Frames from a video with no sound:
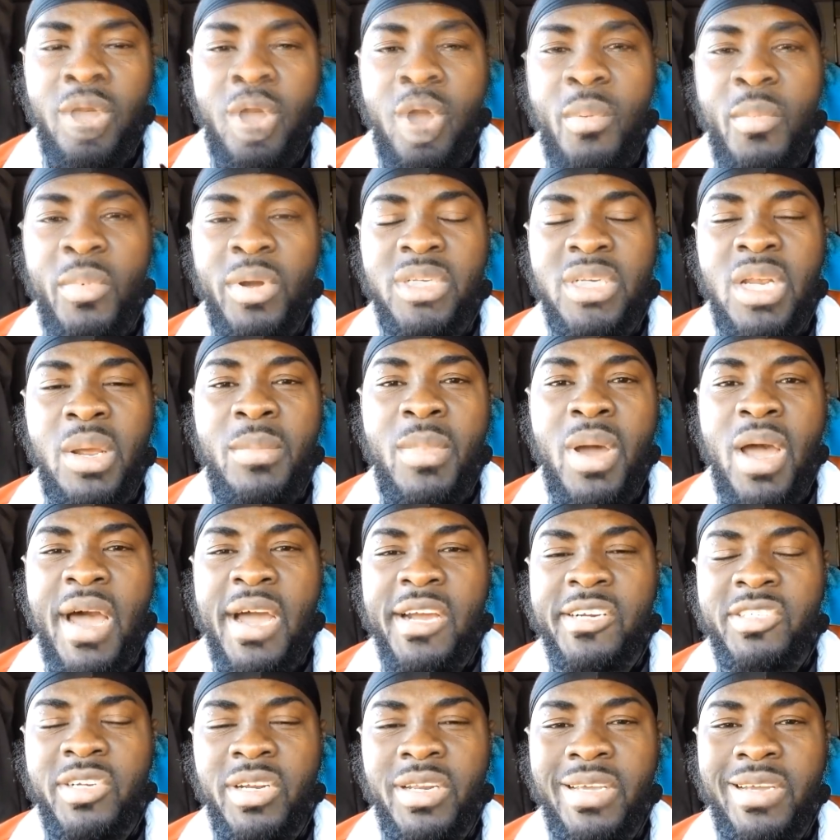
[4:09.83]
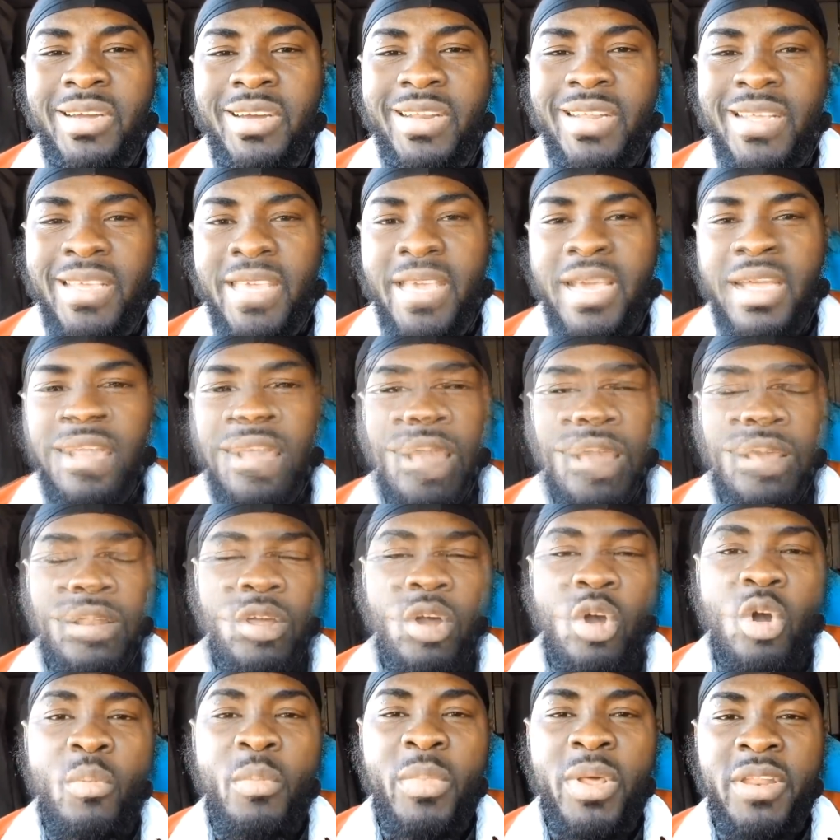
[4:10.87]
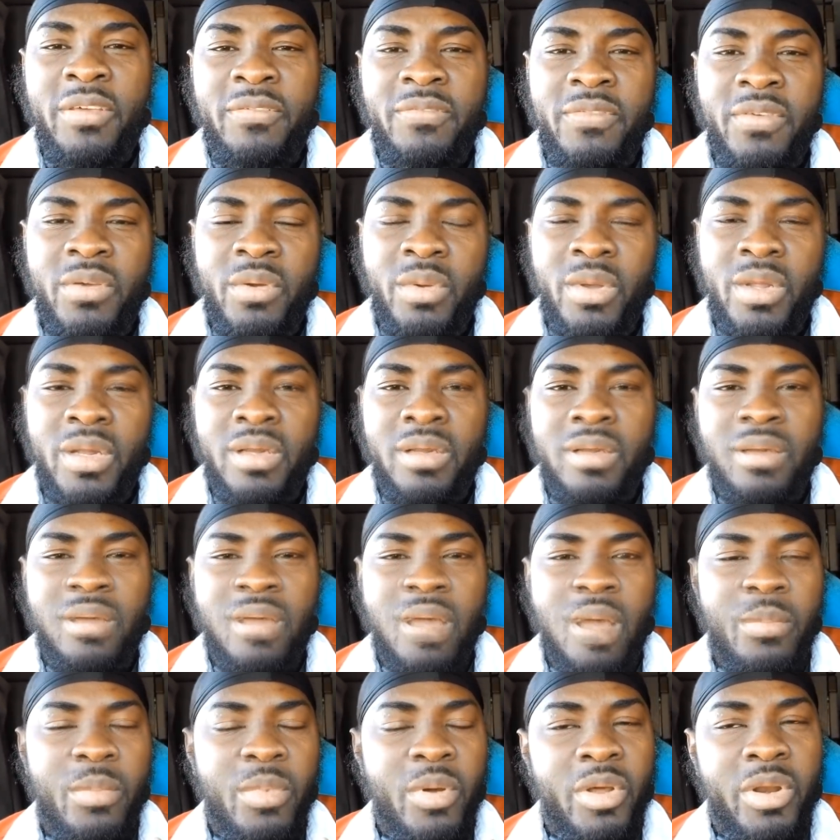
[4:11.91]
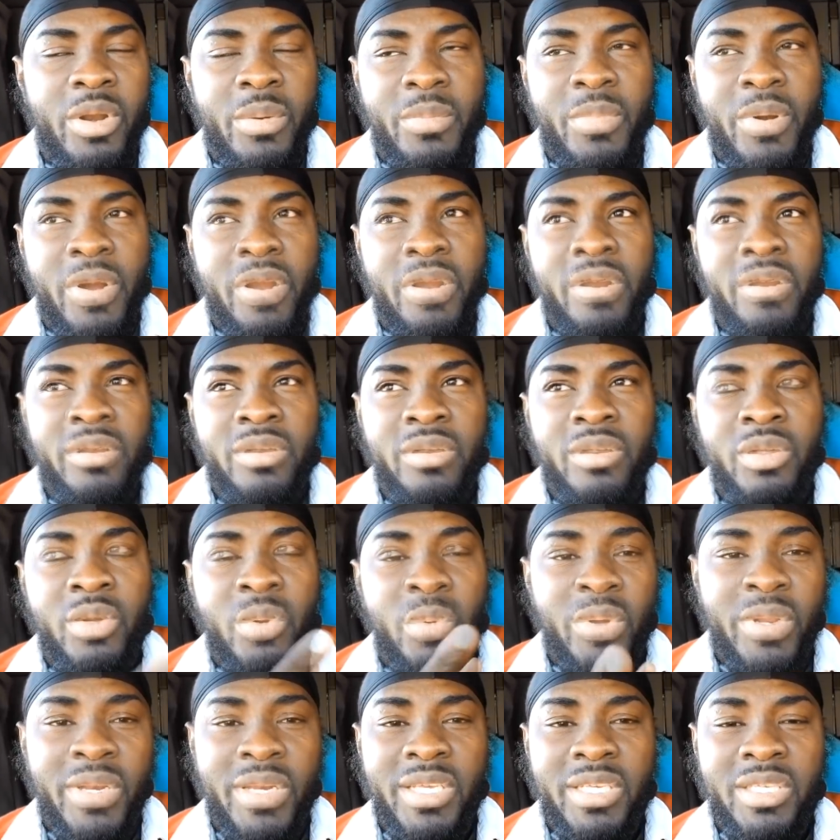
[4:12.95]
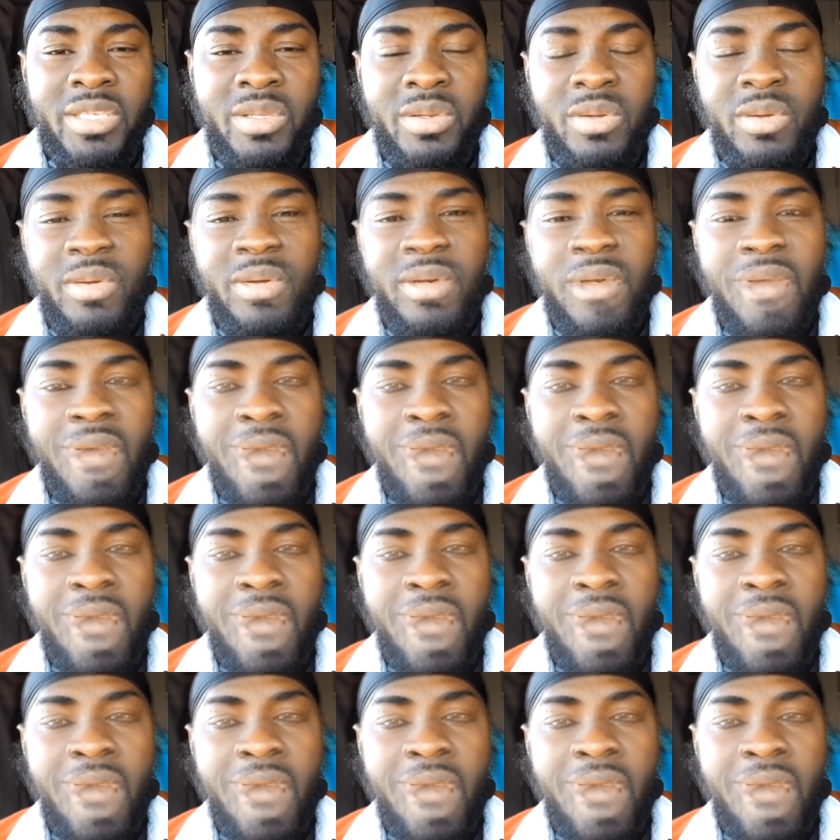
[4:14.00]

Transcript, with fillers: How much I'm actually gonna get and how many fuel I'm gonna burn doing this load.